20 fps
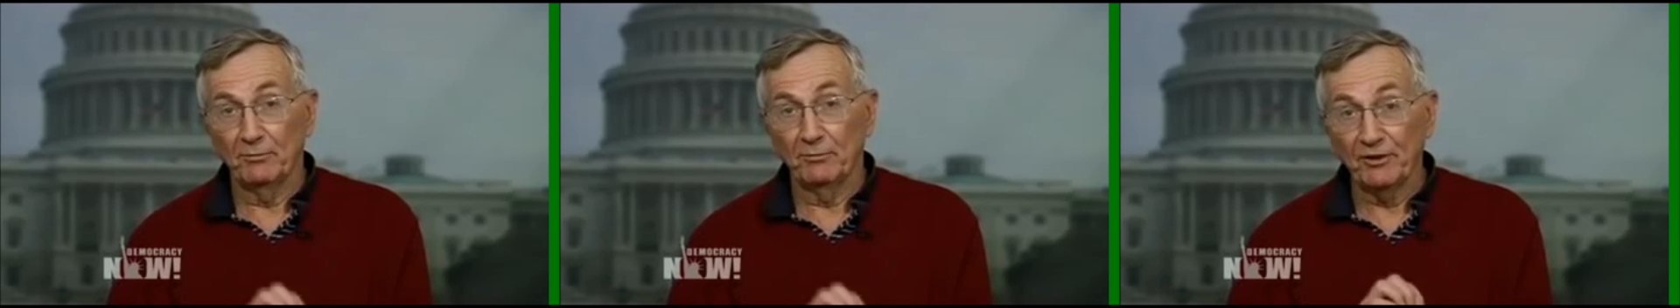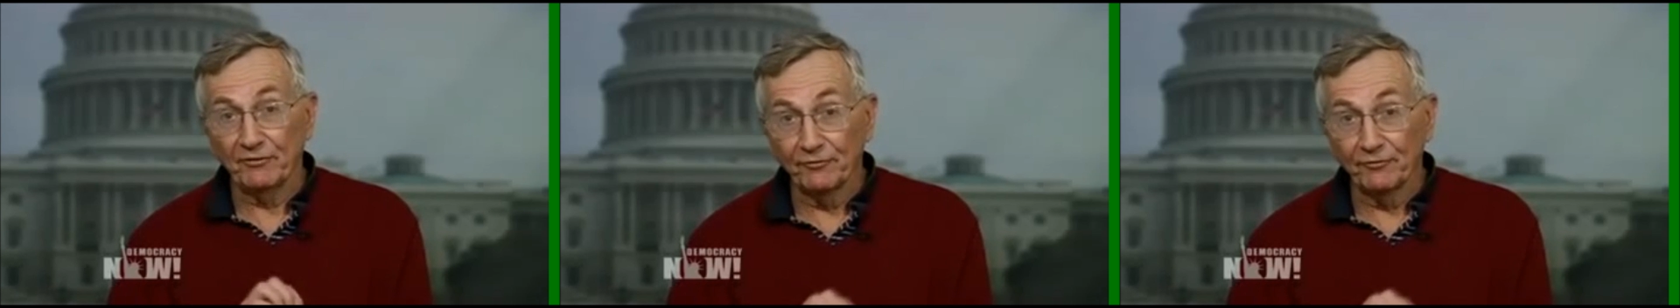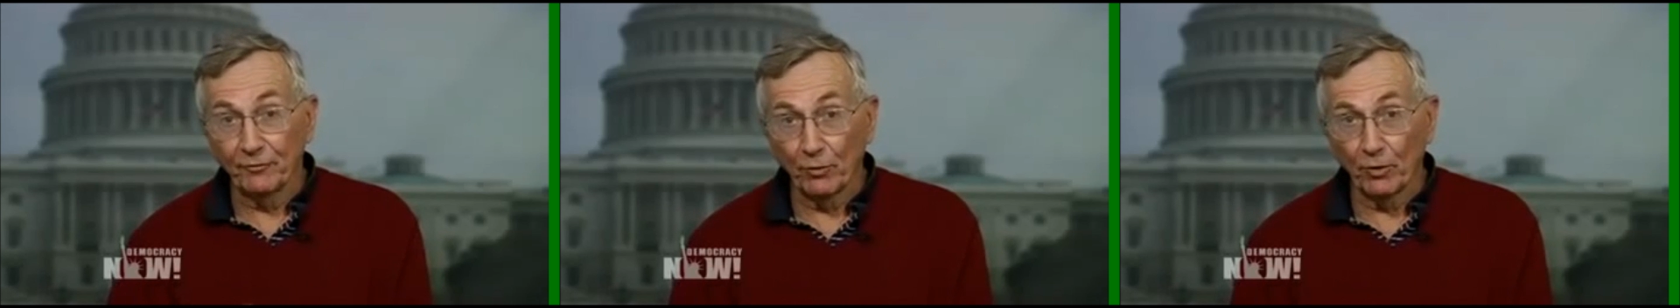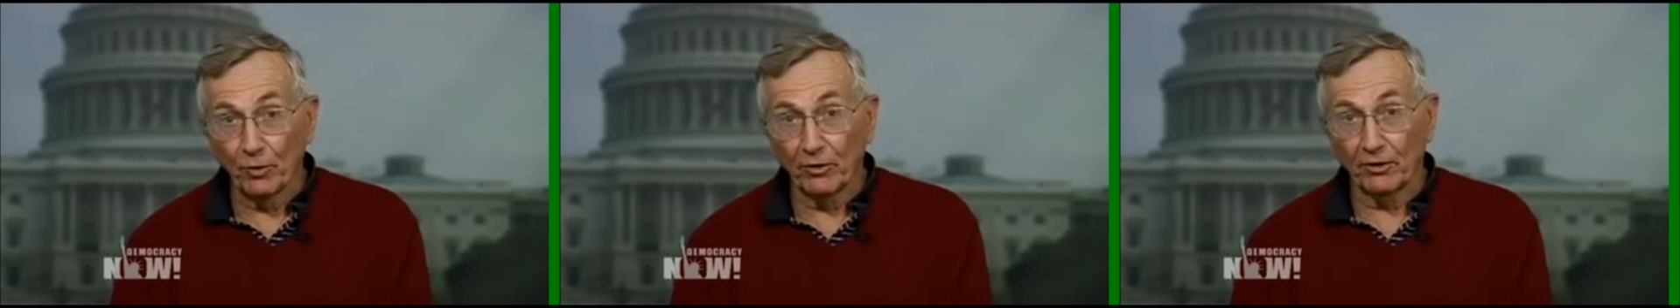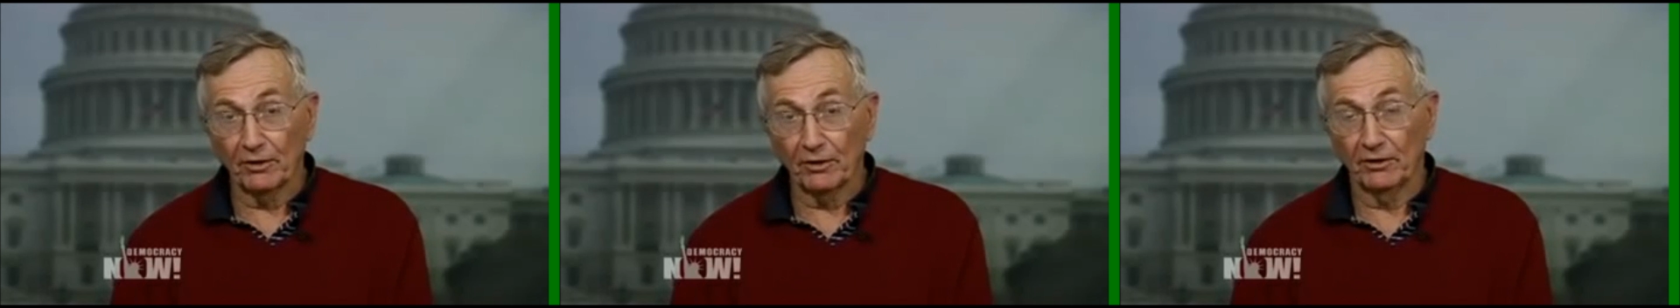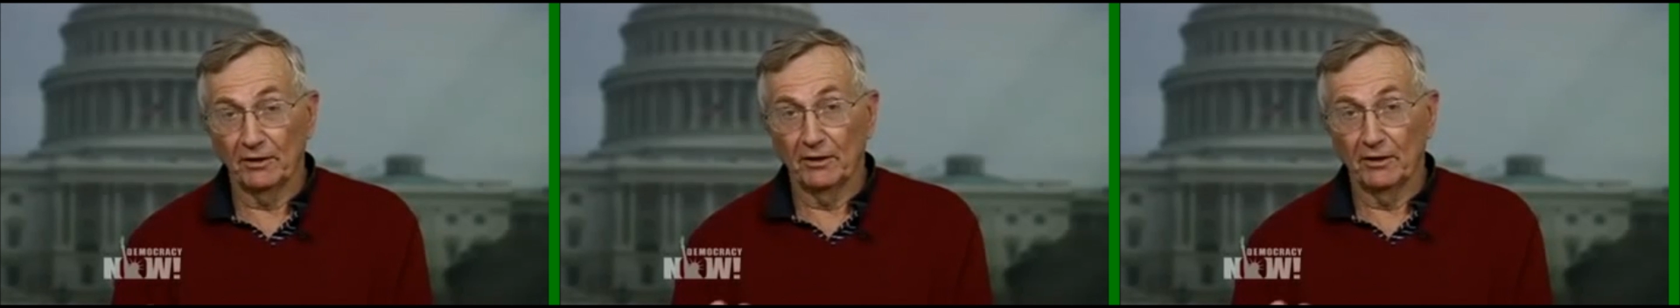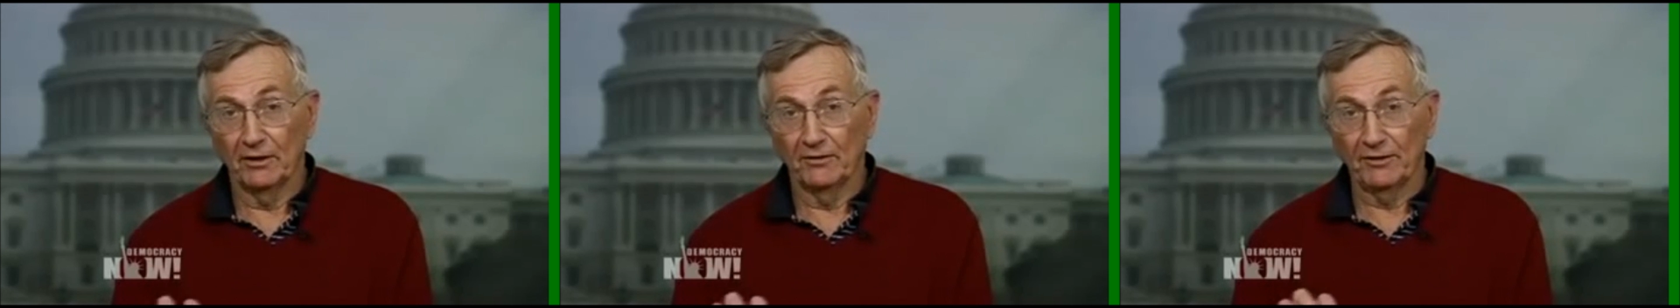
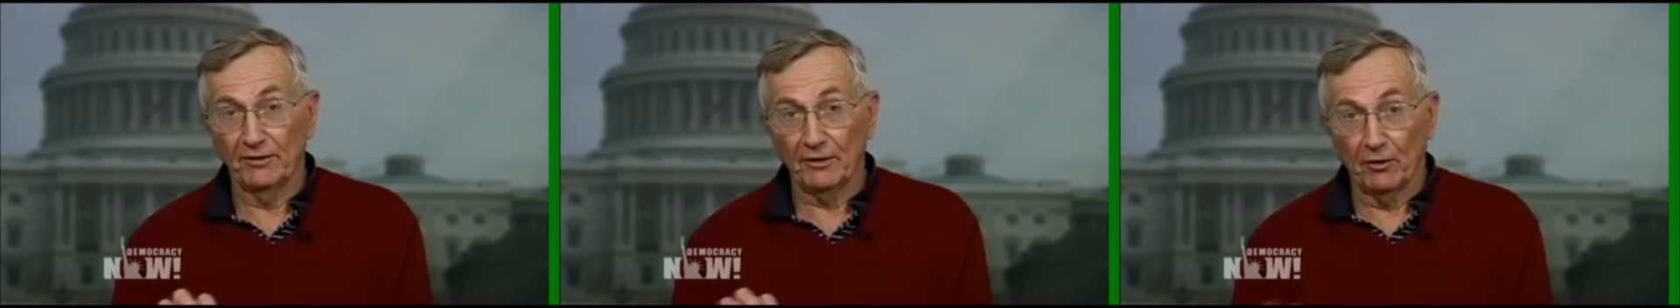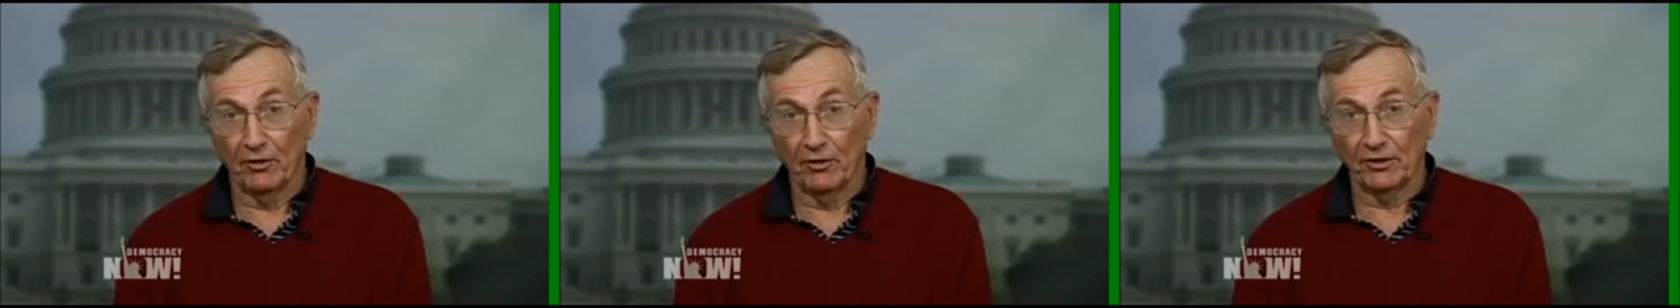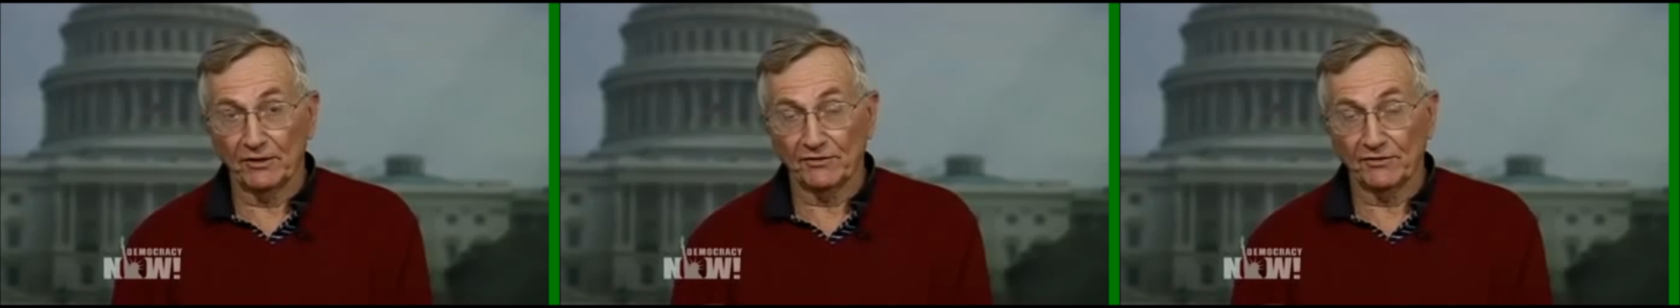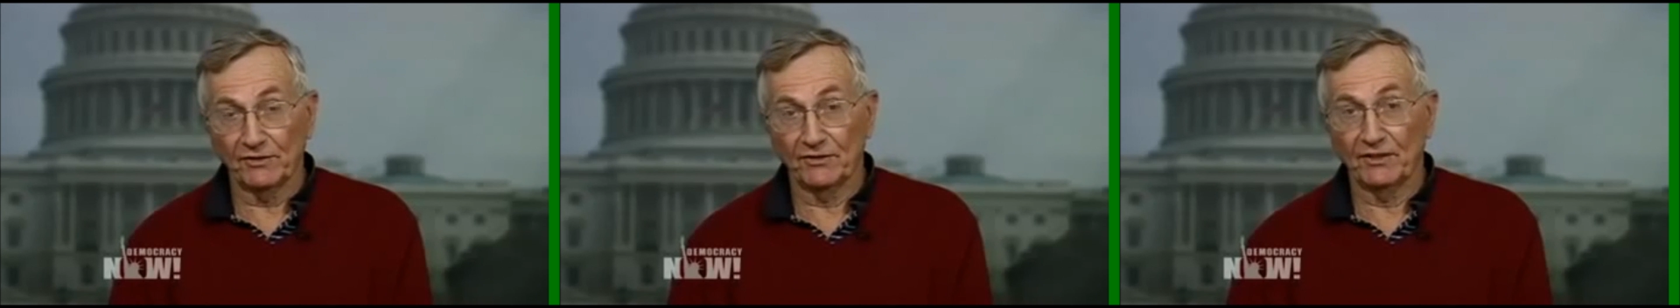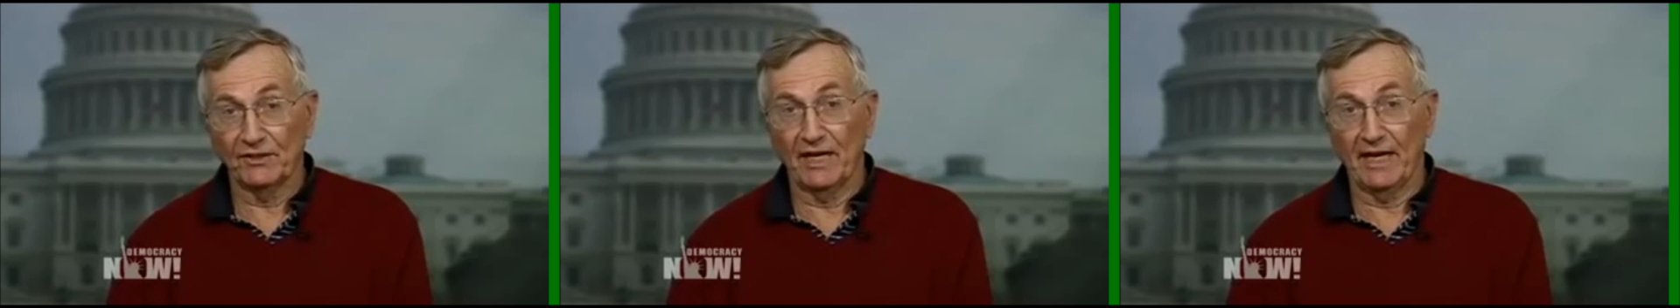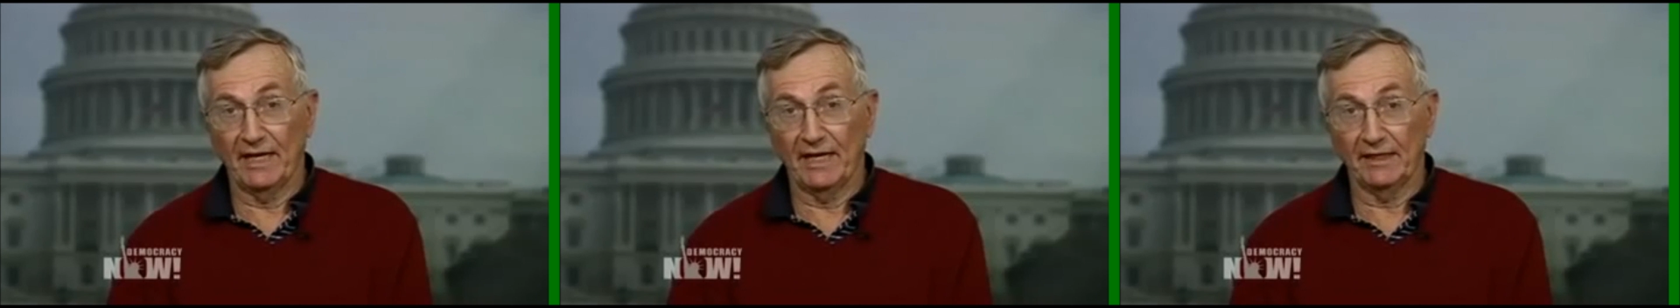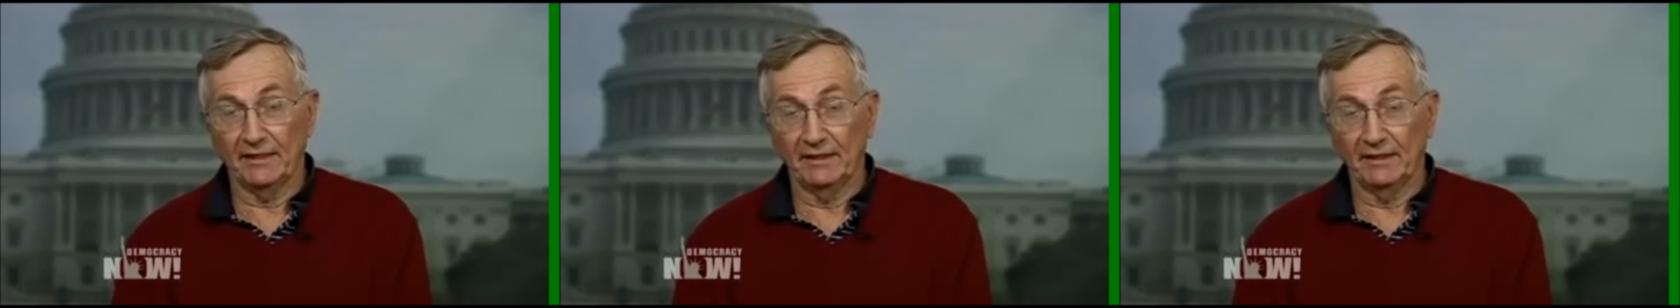before the August
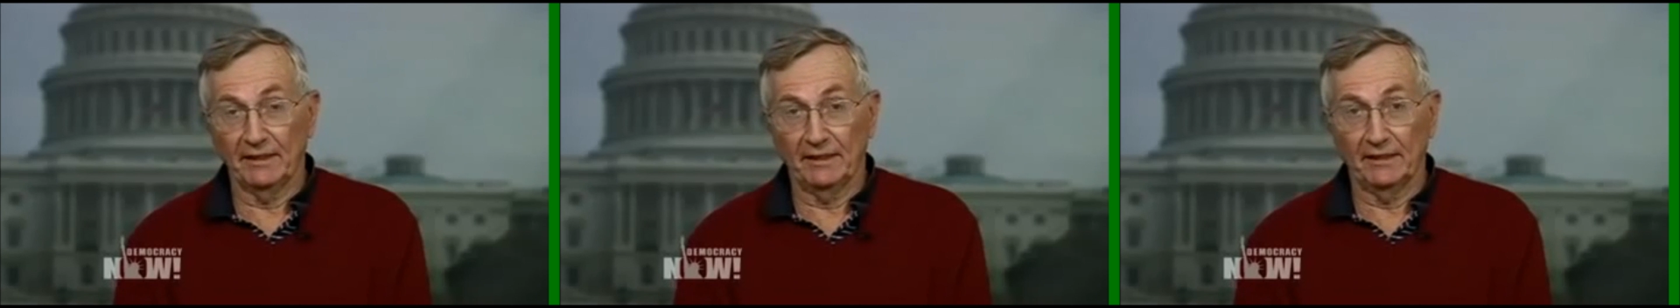attack